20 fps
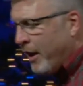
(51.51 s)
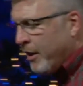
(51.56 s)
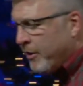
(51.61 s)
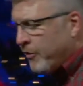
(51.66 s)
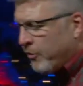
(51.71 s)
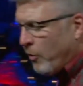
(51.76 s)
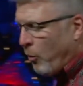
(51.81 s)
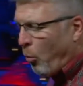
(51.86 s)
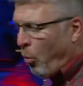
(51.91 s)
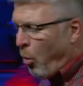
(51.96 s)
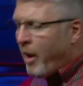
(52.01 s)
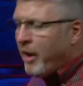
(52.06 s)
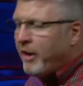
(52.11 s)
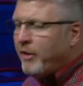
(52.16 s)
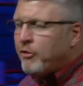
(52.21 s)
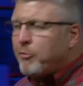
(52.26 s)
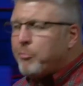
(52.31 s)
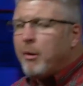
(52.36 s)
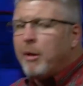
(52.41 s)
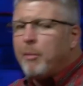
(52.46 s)
is that
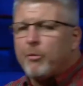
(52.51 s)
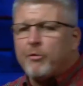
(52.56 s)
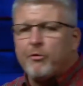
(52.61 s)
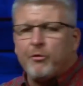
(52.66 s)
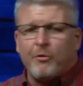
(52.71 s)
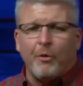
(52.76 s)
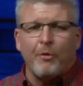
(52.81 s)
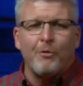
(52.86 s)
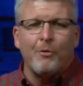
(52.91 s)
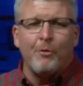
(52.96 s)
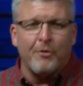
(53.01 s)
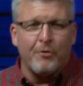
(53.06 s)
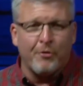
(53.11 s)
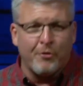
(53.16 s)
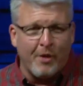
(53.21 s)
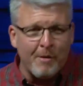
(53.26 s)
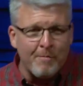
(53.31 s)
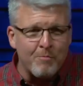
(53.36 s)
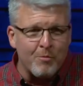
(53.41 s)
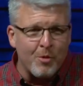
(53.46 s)
wise people still do the
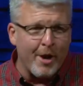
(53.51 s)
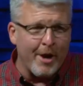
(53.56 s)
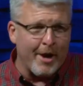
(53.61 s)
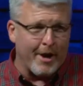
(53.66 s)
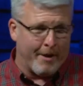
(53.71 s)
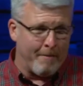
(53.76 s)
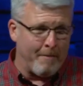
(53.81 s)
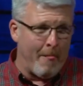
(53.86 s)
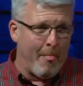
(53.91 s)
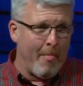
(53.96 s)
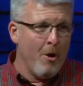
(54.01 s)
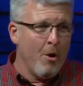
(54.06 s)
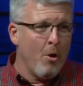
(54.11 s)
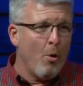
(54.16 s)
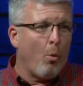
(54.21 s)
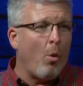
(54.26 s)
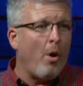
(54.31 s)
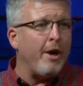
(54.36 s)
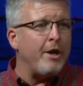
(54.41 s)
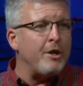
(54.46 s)
same thing.
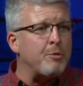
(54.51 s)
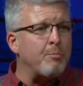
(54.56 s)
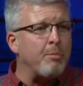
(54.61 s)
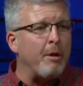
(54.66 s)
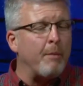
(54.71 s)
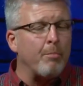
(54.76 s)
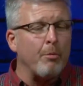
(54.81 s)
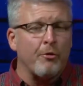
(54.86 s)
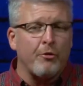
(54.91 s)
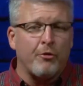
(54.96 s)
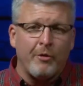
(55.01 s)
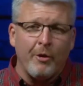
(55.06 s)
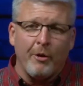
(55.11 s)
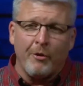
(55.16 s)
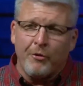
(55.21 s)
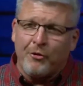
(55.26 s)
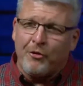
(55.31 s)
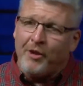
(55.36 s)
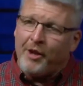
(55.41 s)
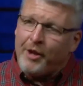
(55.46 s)
Wise people still
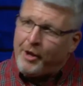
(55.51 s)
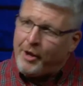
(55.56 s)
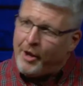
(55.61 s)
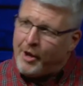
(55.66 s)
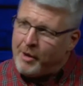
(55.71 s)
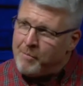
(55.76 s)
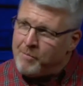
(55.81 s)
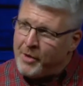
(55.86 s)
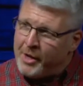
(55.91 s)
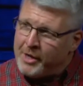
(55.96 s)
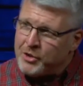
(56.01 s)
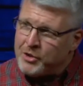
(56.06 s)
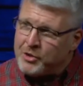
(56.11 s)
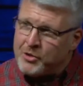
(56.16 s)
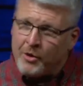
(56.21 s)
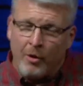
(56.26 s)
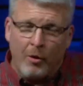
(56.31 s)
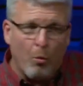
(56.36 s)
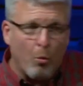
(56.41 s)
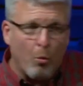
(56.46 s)
seek him, they still